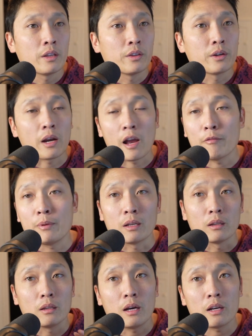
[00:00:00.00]
There have been a
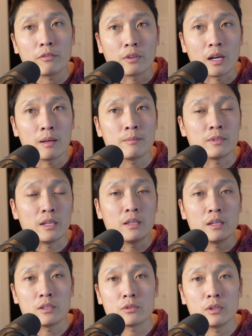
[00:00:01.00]
lot of times in the
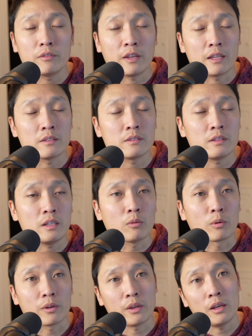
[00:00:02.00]
history of Kansas City
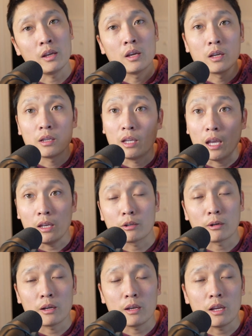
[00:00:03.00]
where they gained
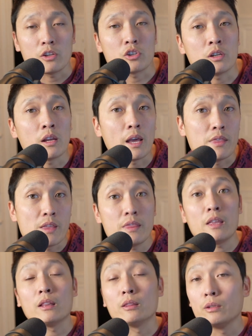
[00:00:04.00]
accreditation and then
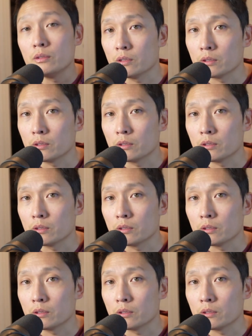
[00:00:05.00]
they lose